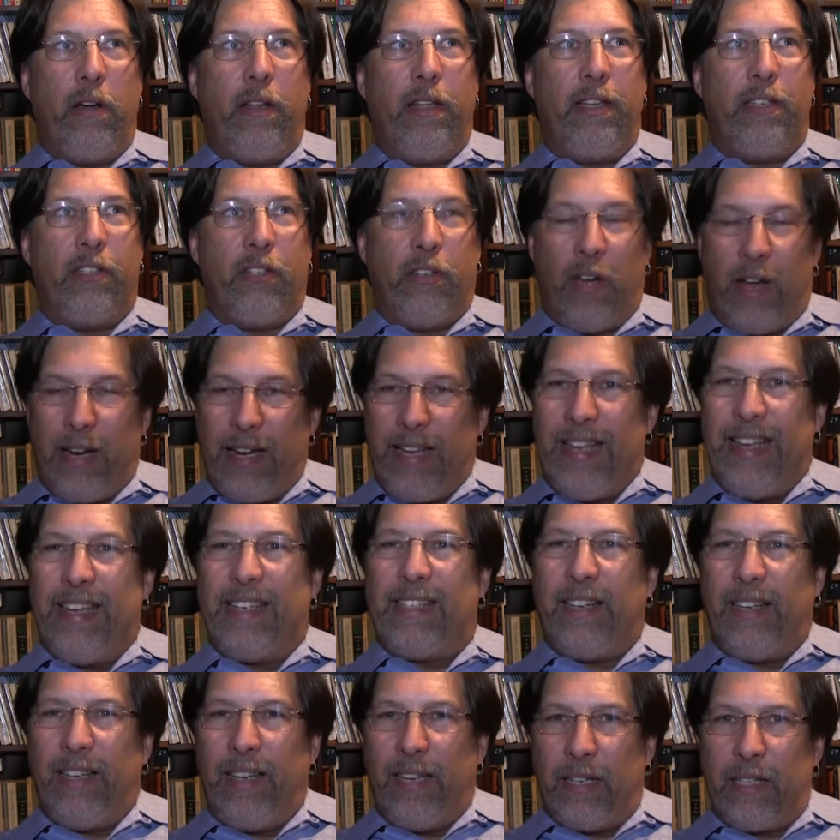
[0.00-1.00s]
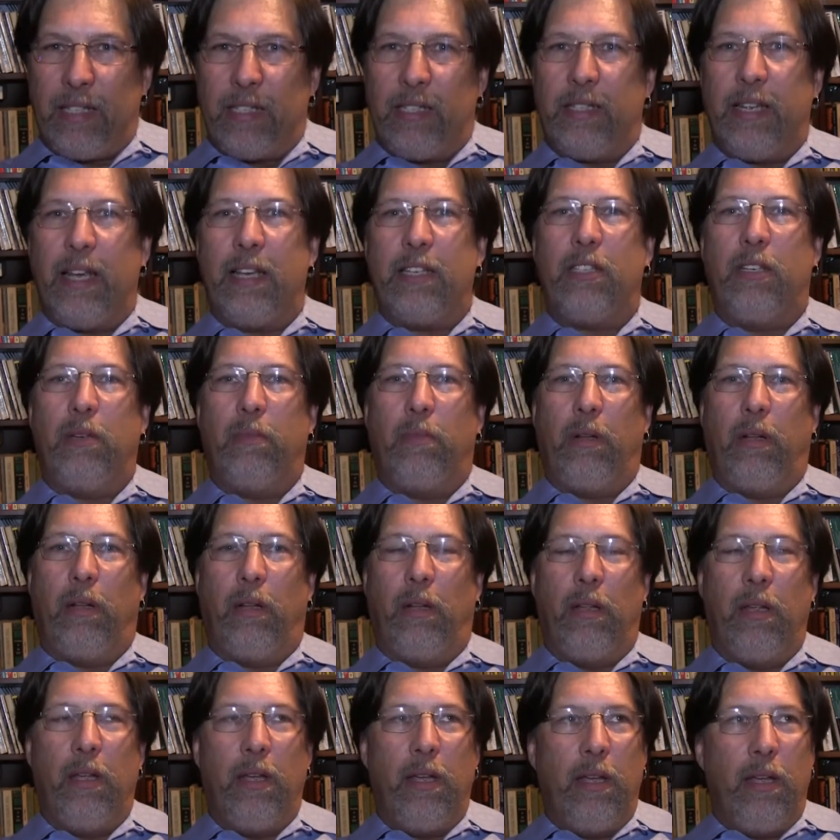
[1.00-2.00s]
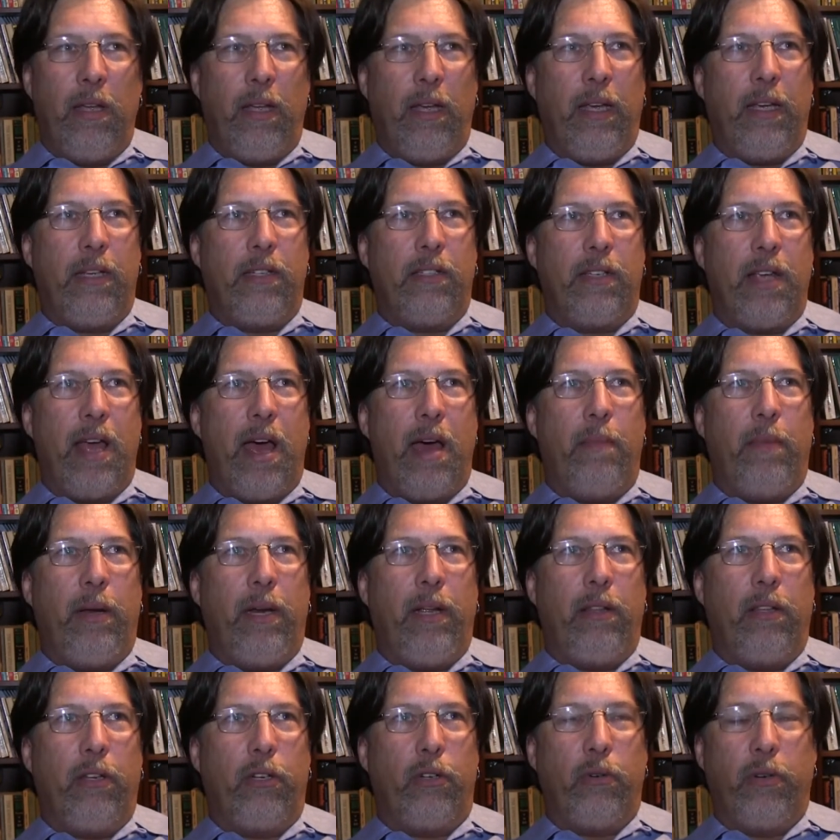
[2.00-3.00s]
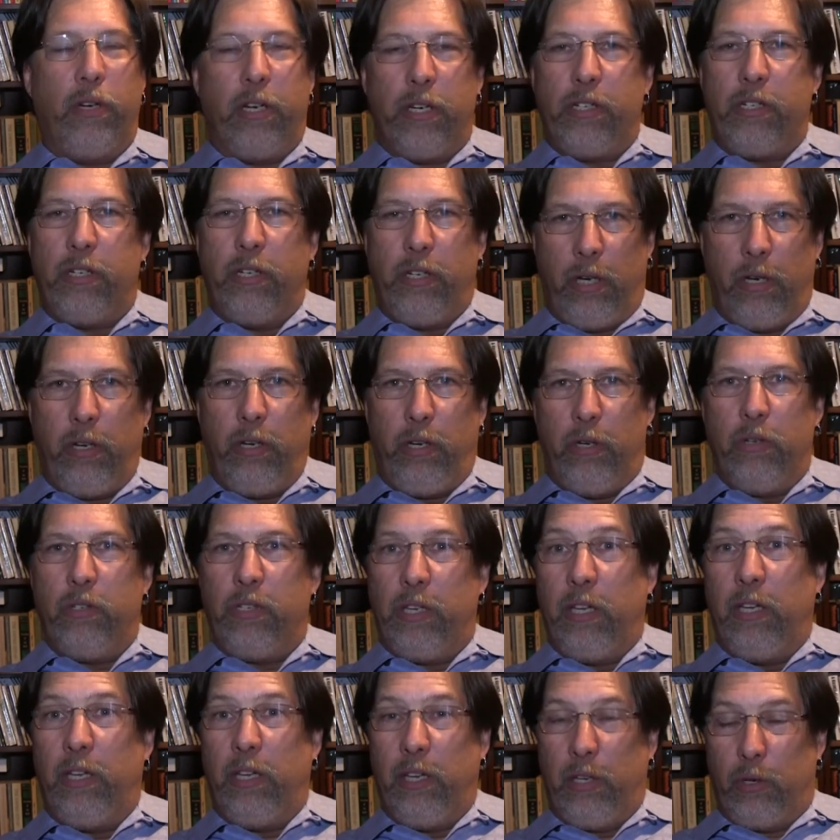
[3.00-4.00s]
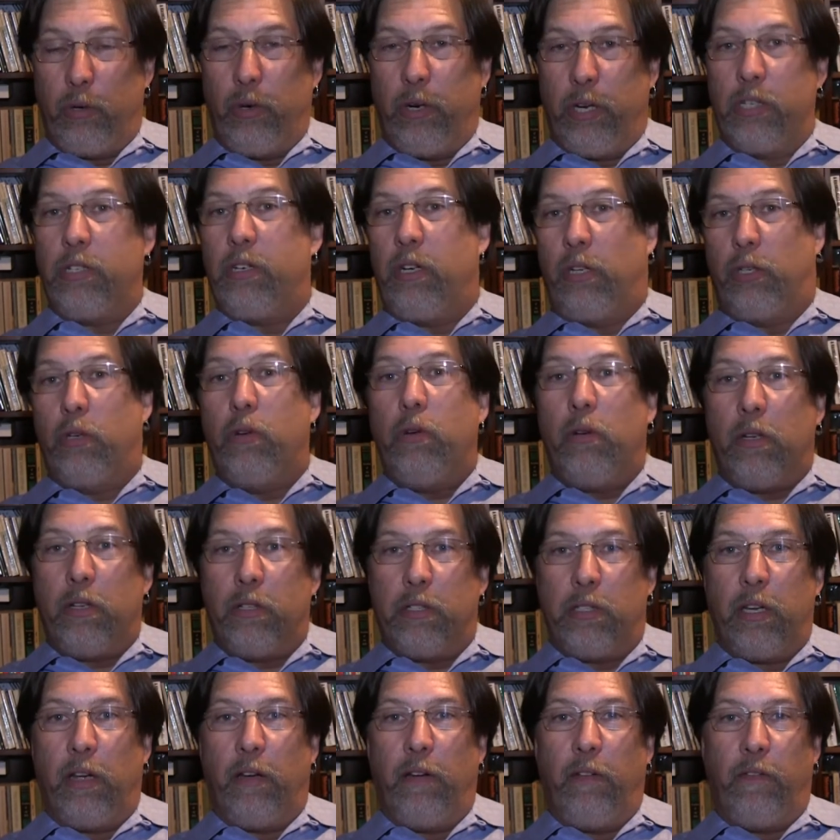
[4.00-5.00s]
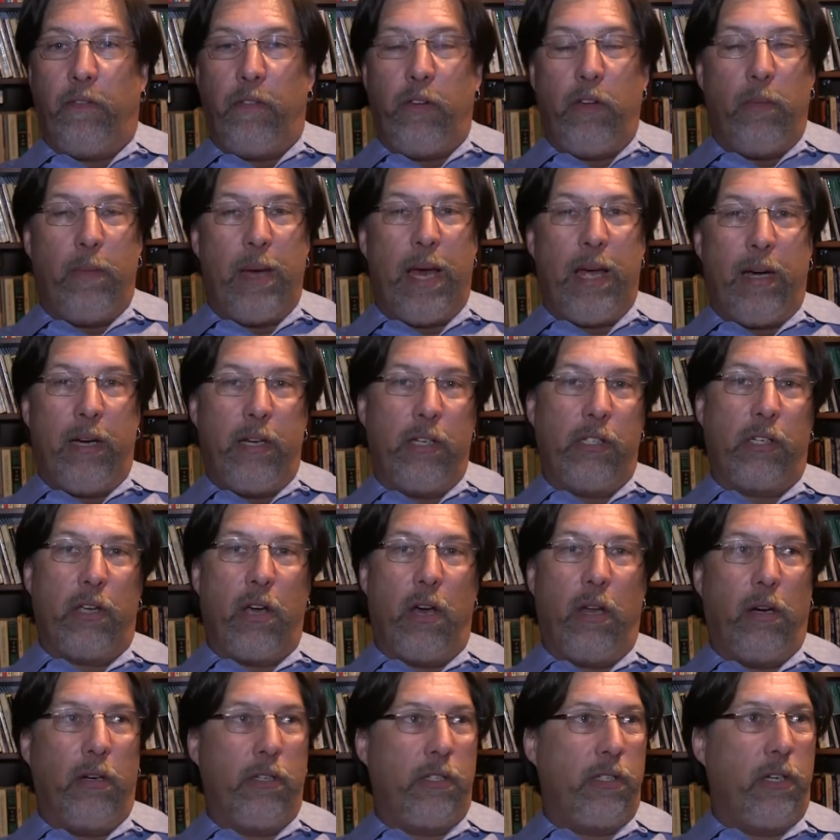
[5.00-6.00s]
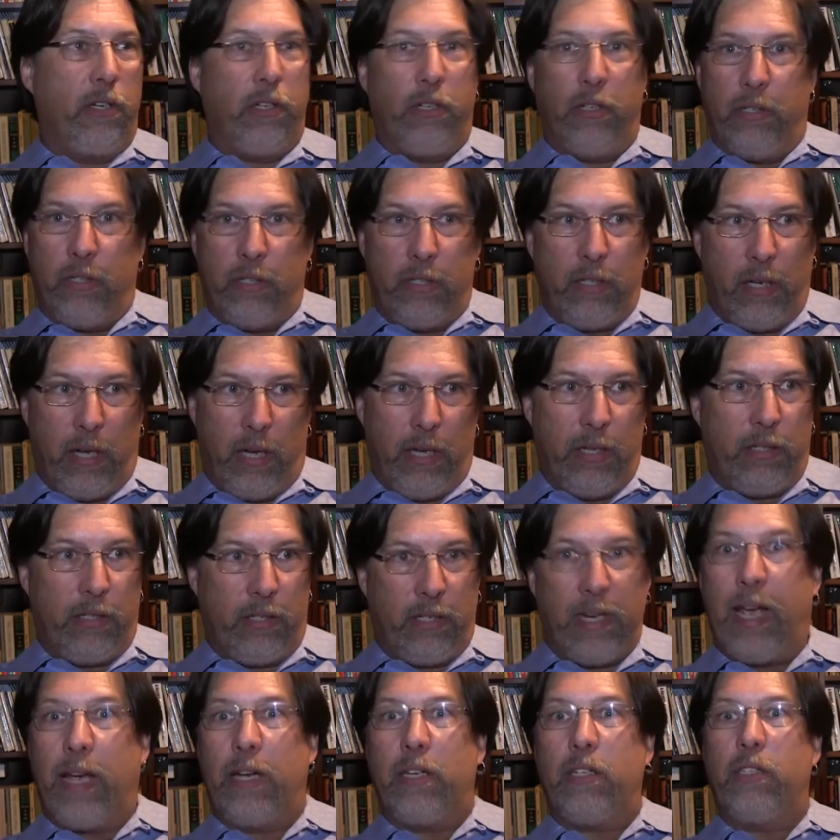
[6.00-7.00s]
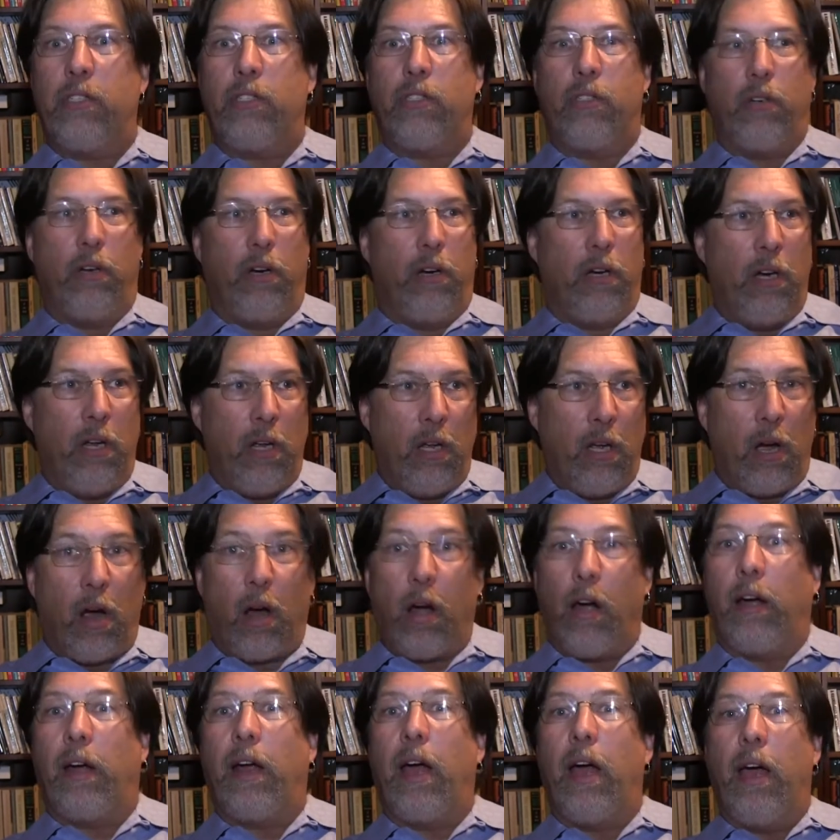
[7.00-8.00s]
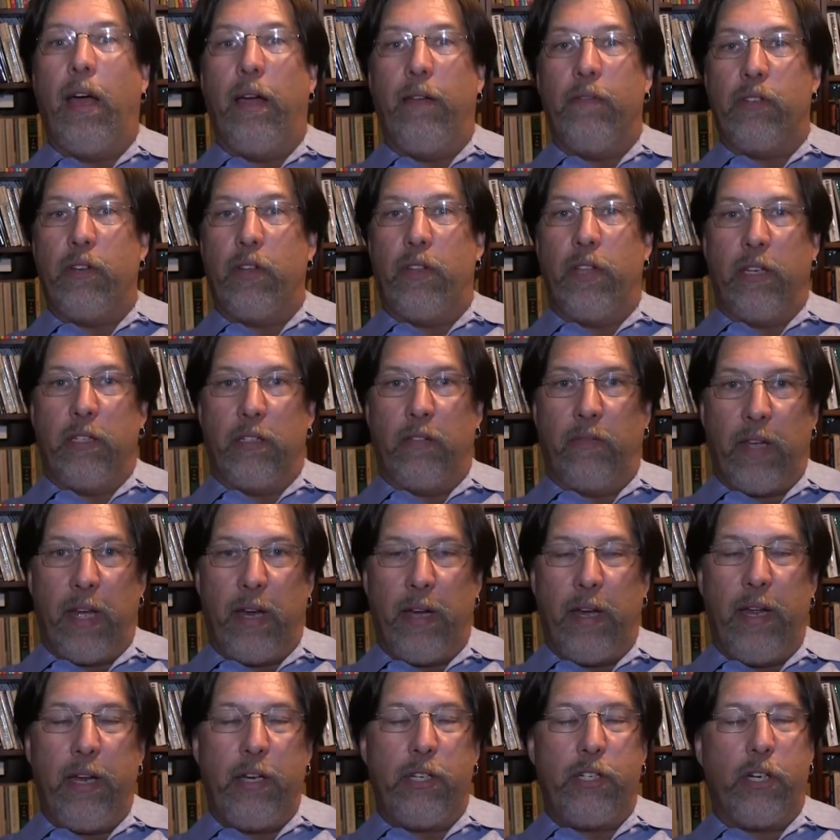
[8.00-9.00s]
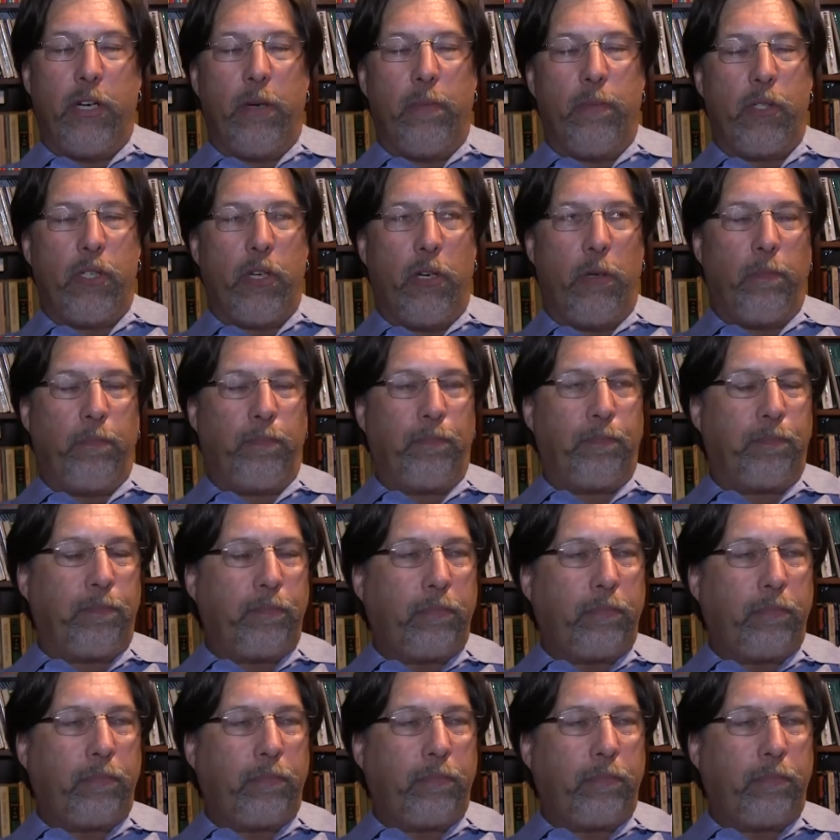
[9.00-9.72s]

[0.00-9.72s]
is not easily accessible, examining using the traditional tools of humanities scholars, such as texts or archives or things of that nature. So